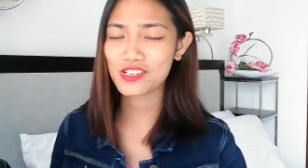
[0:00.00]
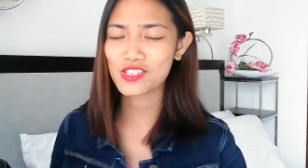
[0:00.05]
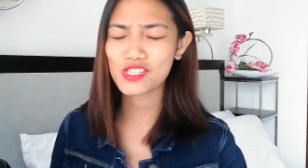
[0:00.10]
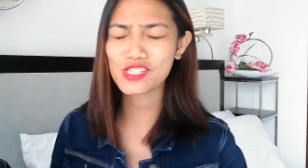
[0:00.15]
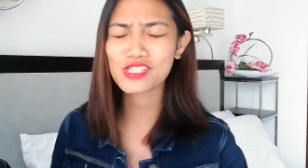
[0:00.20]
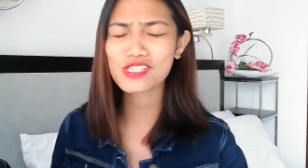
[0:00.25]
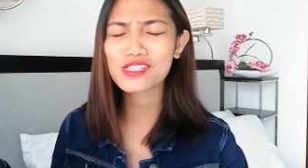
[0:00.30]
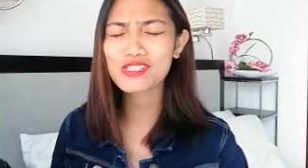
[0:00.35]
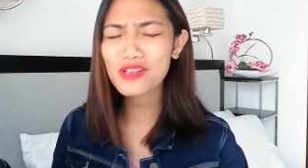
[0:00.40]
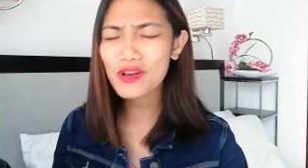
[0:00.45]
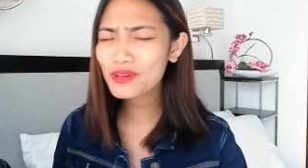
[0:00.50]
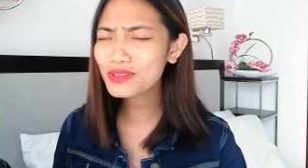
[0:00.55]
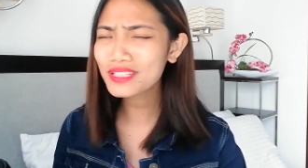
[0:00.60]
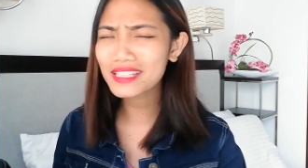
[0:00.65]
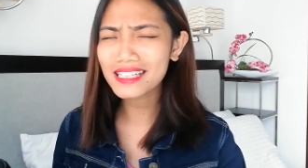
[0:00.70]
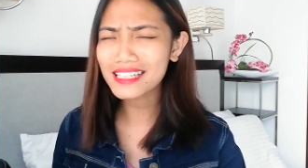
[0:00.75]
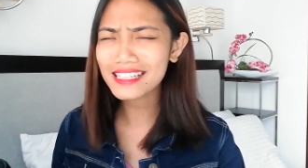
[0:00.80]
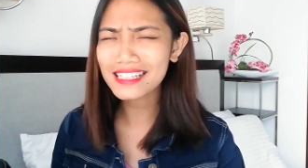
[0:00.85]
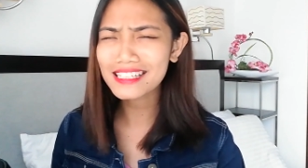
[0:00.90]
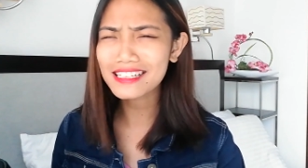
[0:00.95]
Just don't
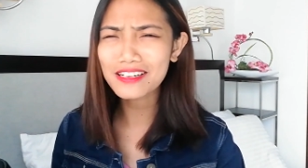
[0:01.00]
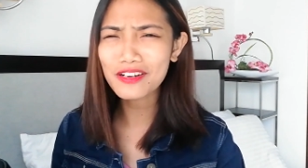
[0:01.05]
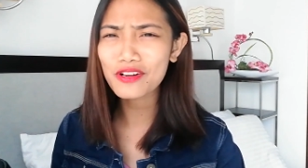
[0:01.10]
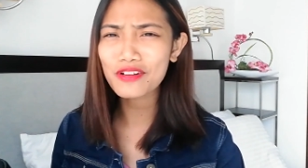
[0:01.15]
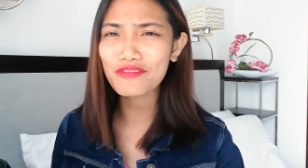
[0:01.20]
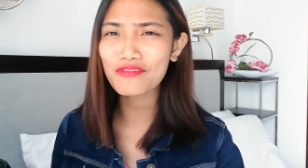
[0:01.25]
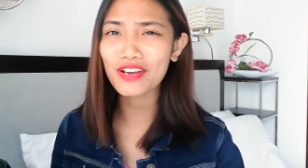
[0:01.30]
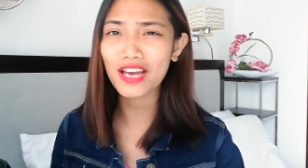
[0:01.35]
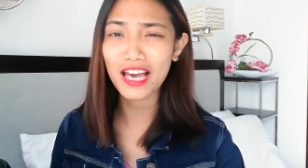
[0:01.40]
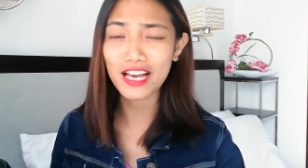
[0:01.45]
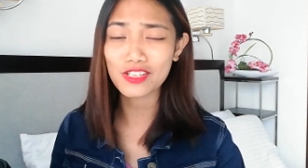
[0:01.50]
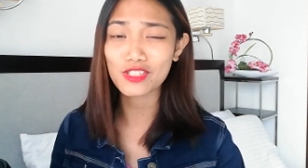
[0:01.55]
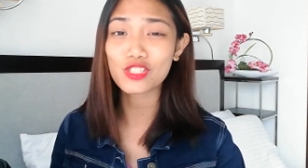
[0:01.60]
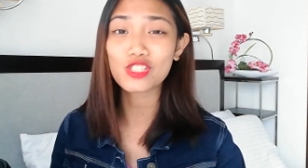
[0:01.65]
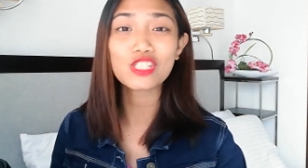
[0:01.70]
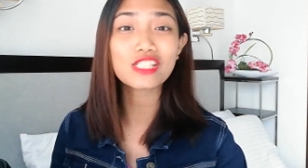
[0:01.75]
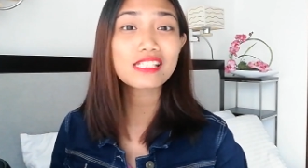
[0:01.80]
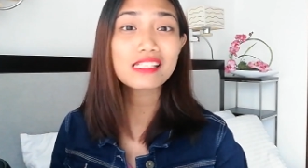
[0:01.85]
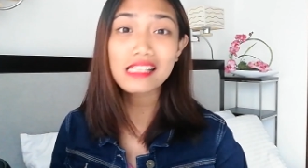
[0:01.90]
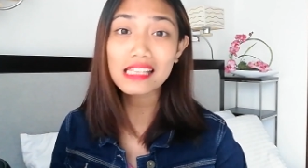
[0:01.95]
click on a notification.
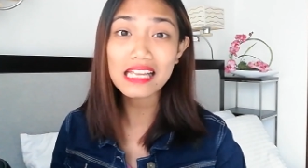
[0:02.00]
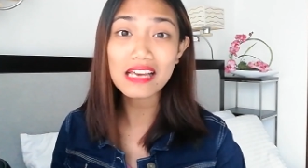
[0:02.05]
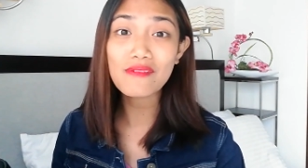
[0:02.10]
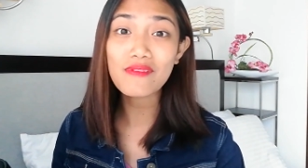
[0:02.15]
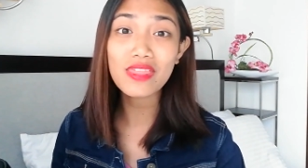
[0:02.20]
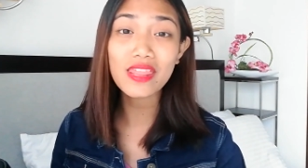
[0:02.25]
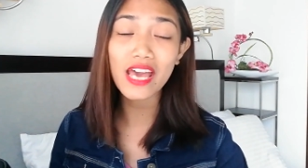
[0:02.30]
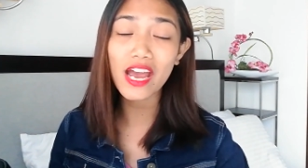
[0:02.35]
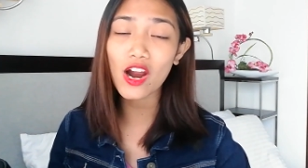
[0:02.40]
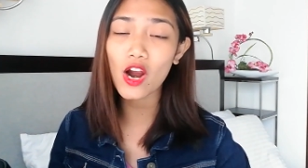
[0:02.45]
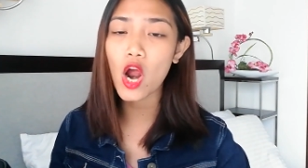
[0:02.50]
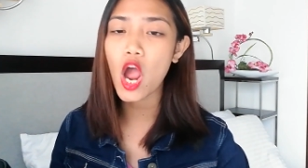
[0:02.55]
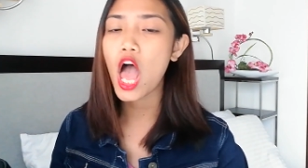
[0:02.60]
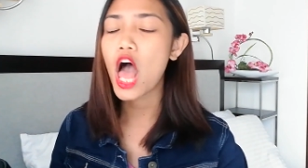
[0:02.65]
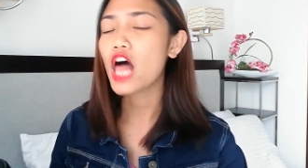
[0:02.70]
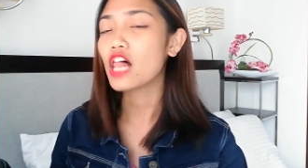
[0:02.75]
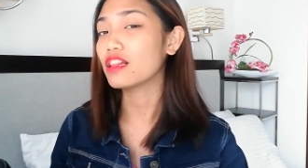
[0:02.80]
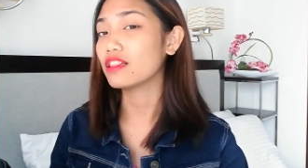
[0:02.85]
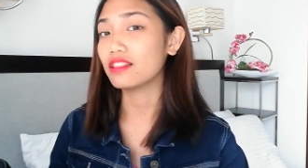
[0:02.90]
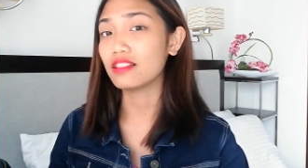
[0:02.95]
Just leave it there,
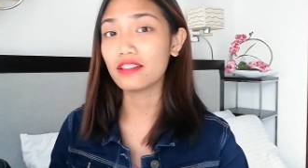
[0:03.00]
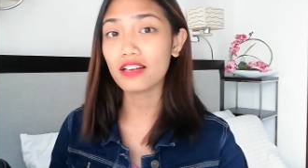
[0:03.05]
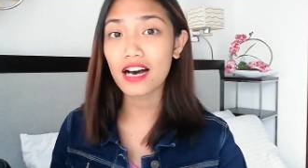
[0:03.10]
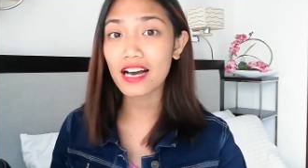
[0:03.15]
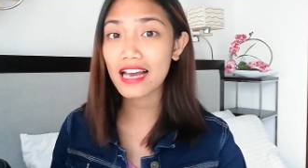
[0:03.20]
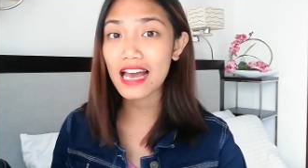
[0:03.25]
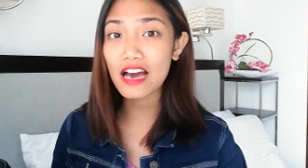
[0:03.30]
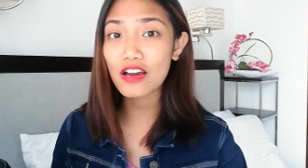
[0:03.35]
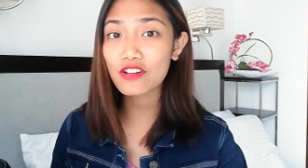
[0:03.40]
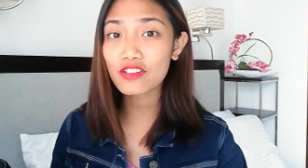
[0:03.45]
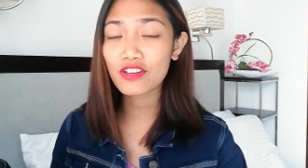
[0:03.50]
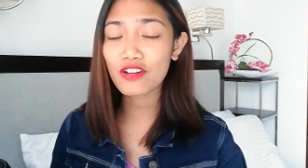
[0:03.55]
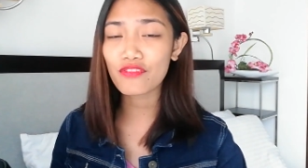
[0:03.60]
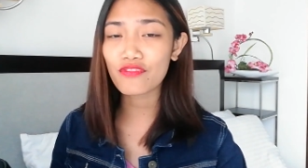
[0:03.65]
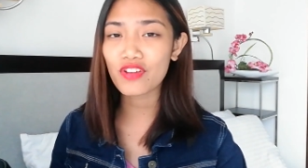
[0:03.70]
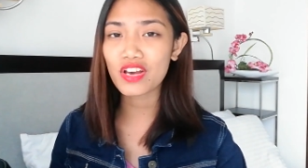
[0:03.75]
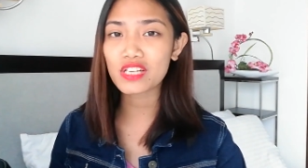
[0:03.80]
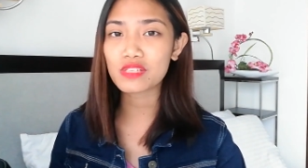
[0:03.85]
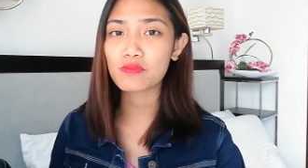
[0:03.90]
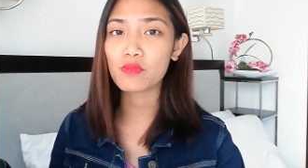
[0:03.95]
log out on your
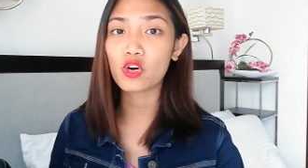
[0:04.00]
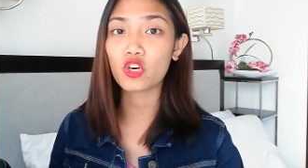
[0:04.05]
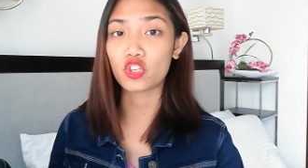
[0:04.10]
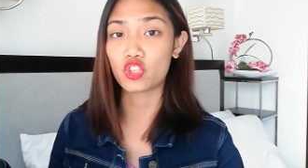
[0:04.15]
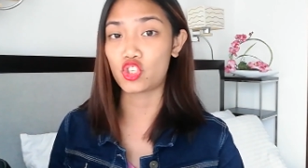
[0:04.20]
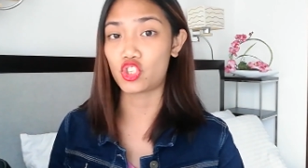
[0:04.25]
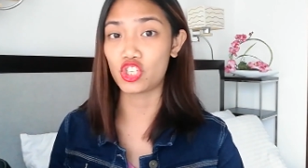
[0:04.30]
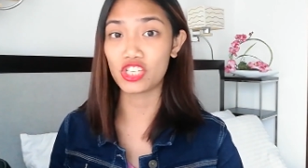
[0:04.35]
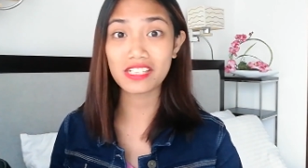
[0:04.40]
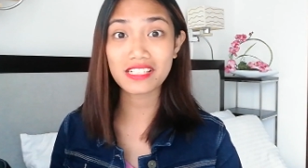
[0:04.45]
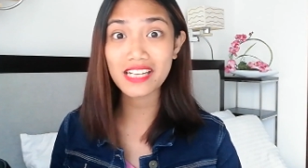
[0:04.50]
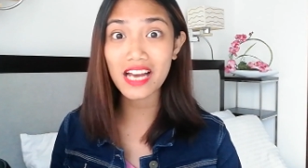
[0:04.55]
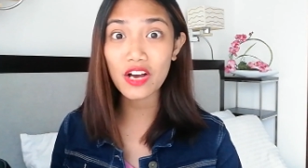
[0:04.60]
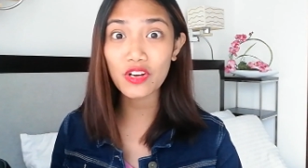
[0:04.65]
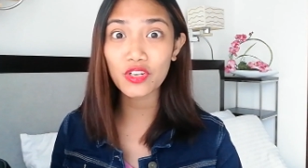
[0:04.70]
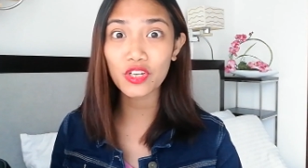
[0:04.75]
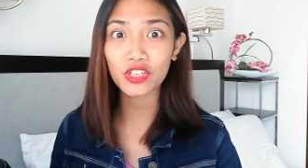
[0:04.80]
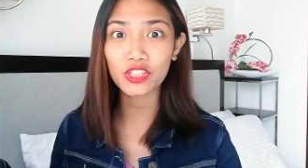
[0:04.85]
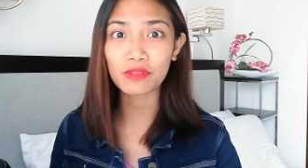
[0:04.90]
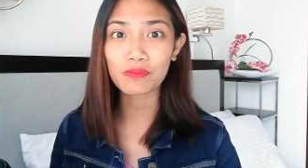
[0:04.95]
Facebook, shut
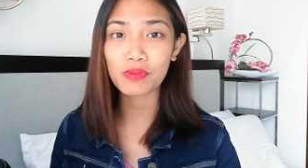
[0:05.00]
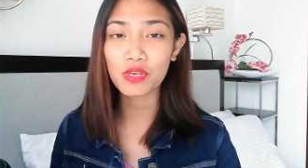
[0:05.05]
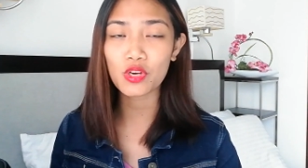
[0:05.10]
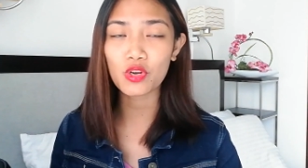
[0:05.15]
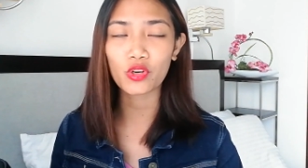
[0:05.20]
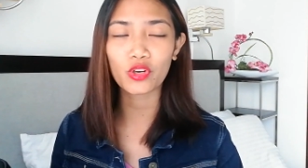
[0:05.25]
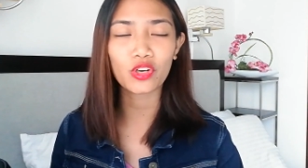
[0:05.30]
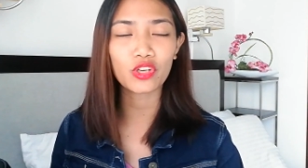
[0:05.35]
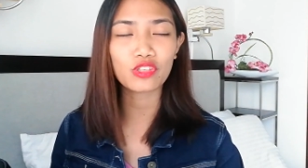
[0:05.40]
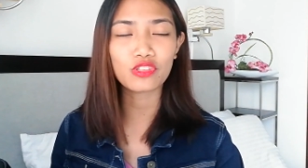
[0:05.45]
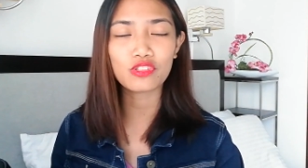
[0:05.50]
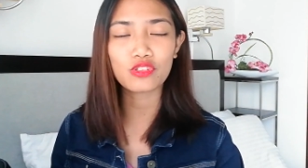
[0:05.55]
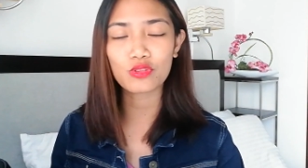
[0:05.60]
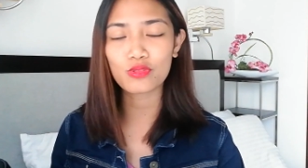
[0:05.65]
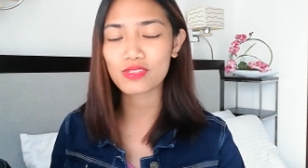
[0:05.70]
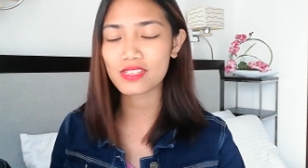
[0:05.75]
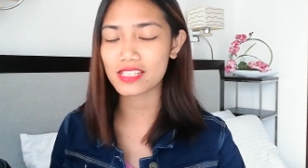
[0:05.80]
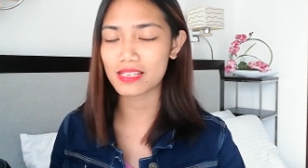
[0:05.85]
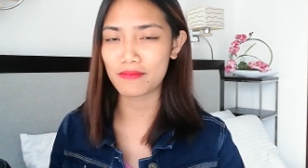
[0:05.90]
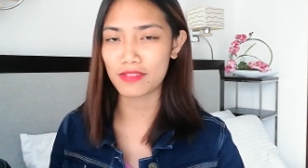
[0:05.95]
down your computer, do
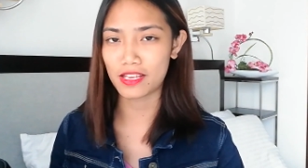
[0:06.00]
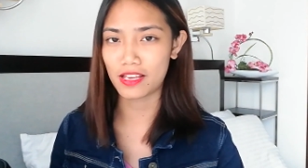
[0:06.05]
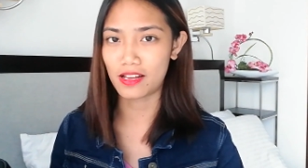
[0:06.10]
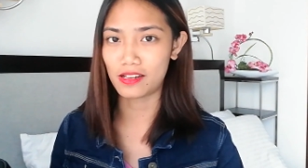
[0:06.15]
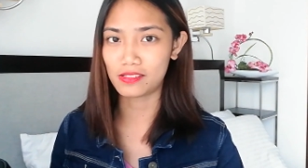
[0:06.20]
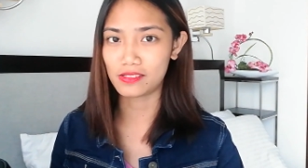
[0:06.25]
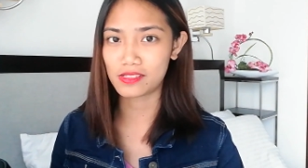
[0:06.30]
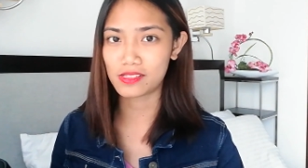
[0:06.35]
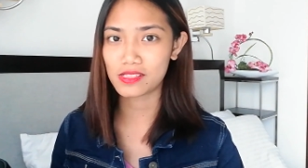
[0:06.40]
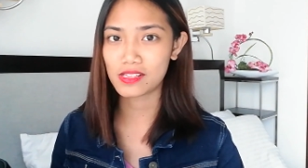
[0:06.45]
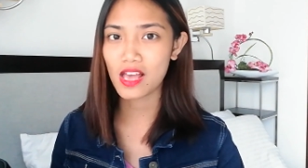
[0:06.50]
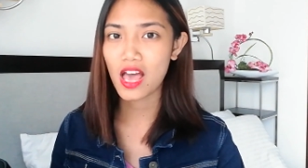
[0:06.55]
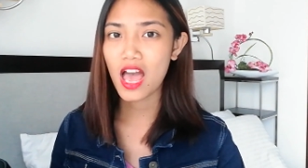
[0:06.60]
something else.